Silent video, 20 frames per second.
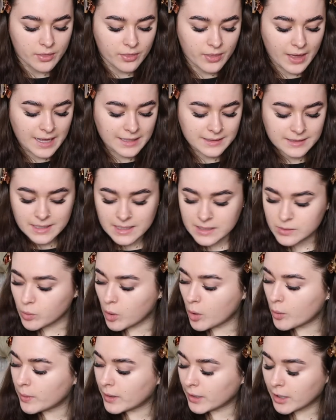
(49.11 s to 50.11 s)
that is
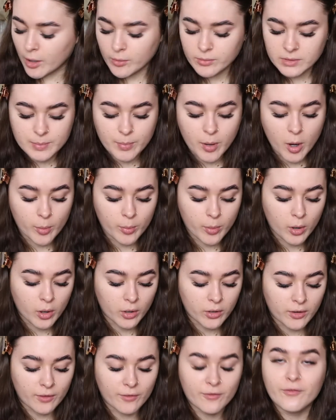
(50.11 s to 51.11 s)
what we're going to pop
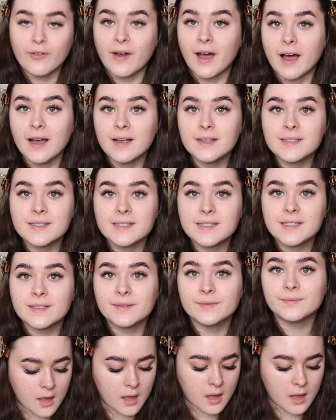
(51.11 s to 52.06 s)
on first.